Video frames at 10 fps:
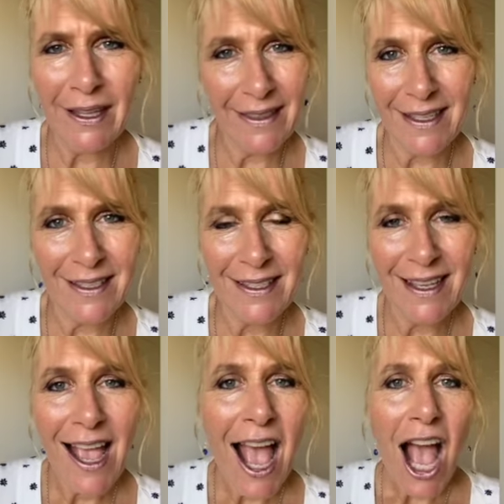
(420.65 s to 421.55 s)
this.
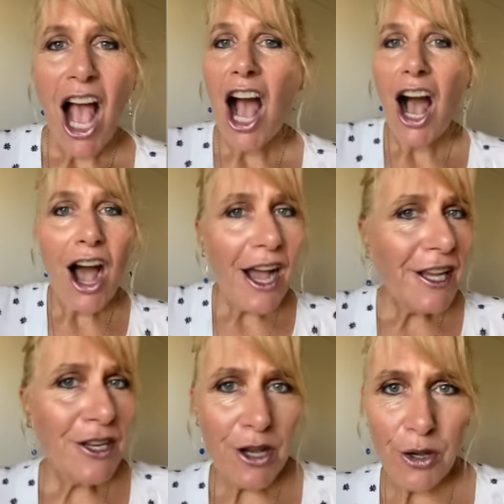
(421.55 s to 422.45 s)
I
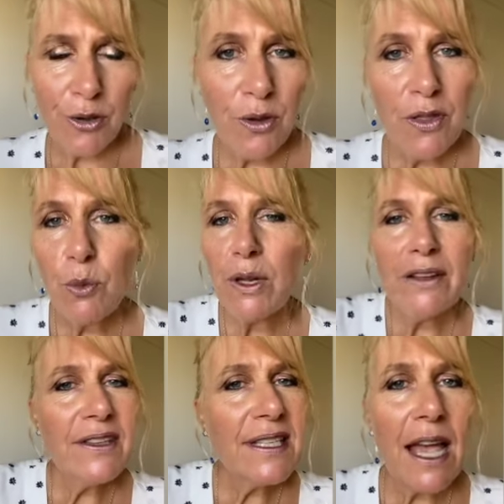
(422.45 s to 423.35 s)
know that
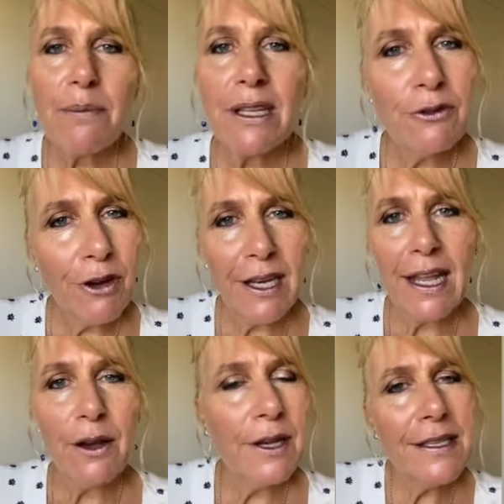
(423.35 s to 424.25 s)
whatever's happening right
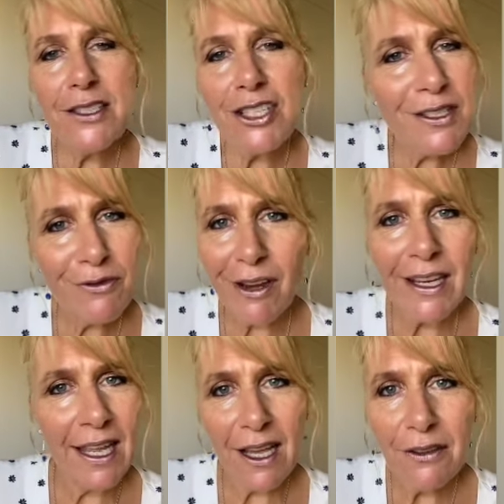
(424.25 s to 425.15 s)
now is just right
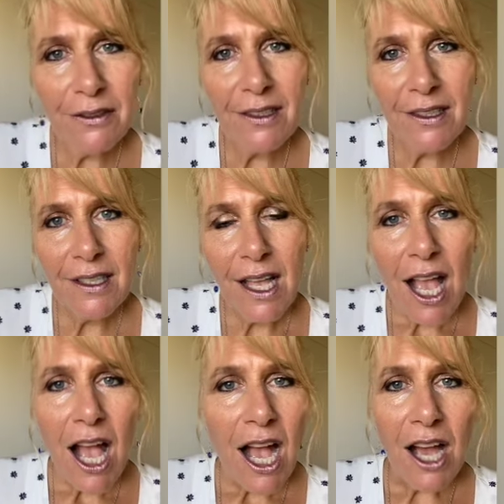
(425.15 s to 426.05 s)
now.
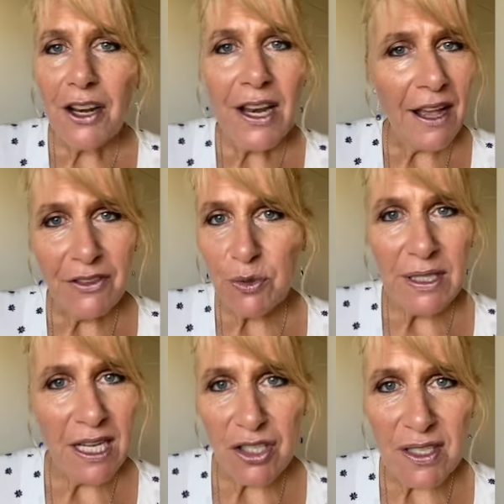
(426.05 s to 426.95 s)
I don't have to
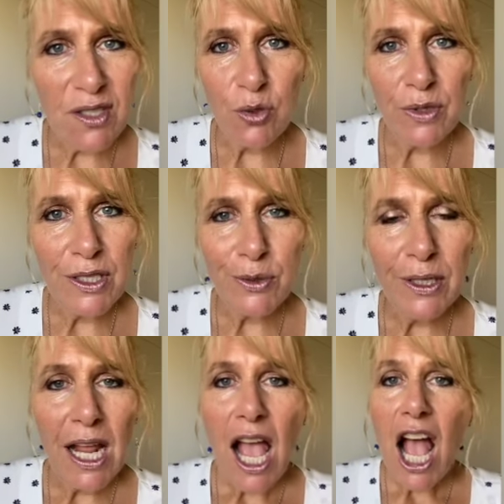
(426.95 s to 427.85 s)
attach a story to it.
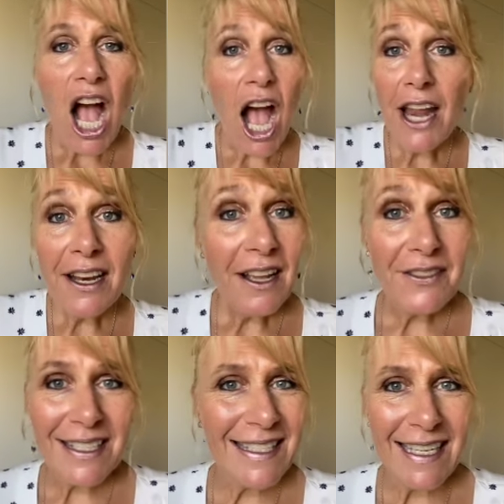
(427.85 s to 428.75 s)
I don't have to
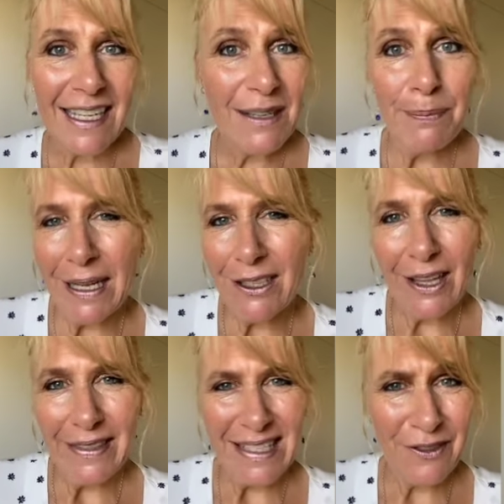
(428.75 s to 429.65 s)
see it being like
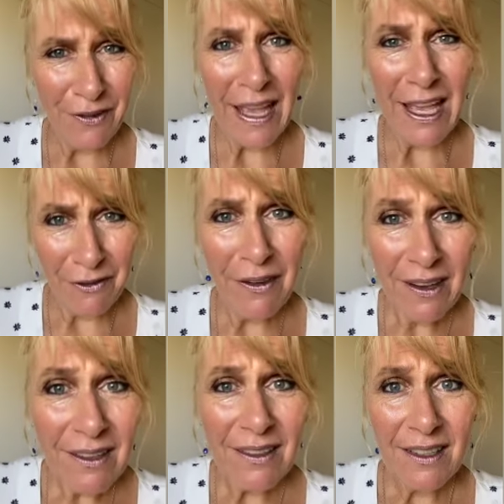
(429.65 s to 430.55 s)
this forever,
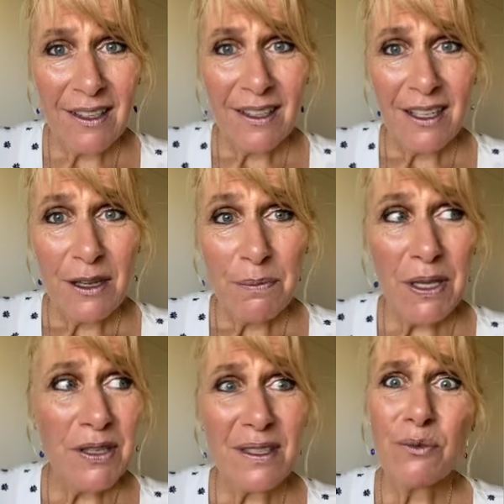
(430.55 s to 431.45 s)

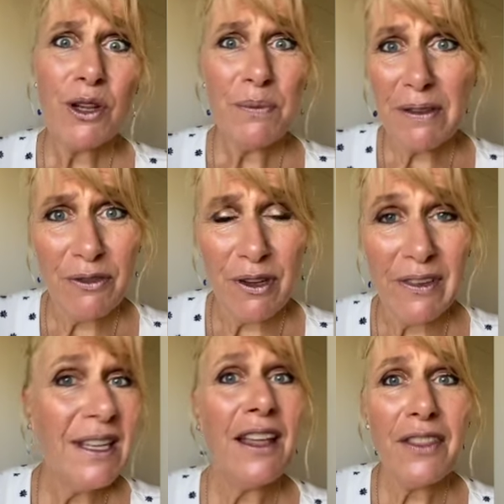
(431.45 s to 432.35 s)
because it won't be forever.
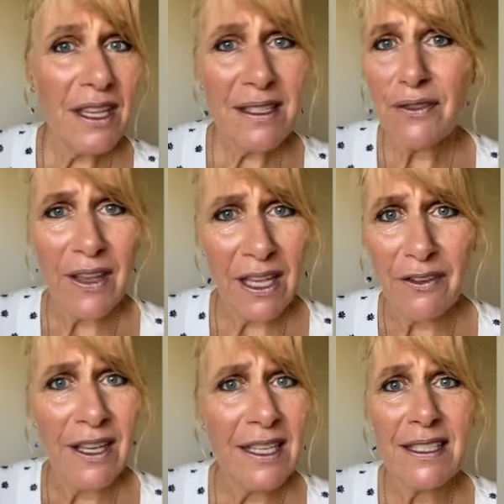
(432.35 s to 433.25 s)
Nothing is forever
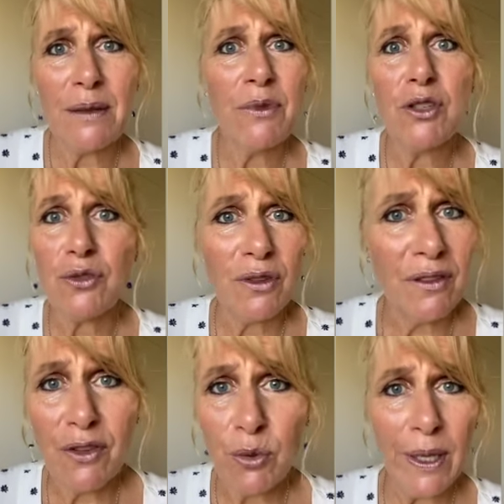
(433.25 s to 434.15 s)
except the truth of
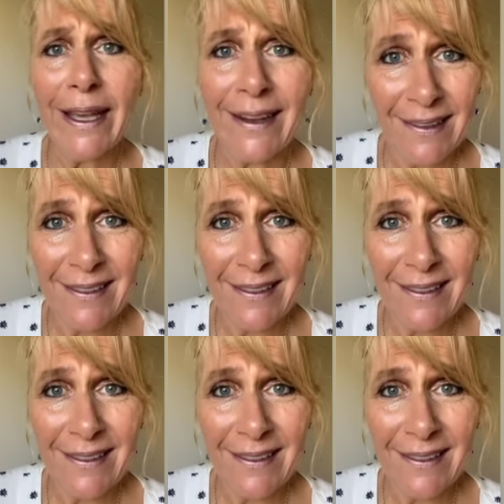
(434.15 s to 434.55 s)
who we are.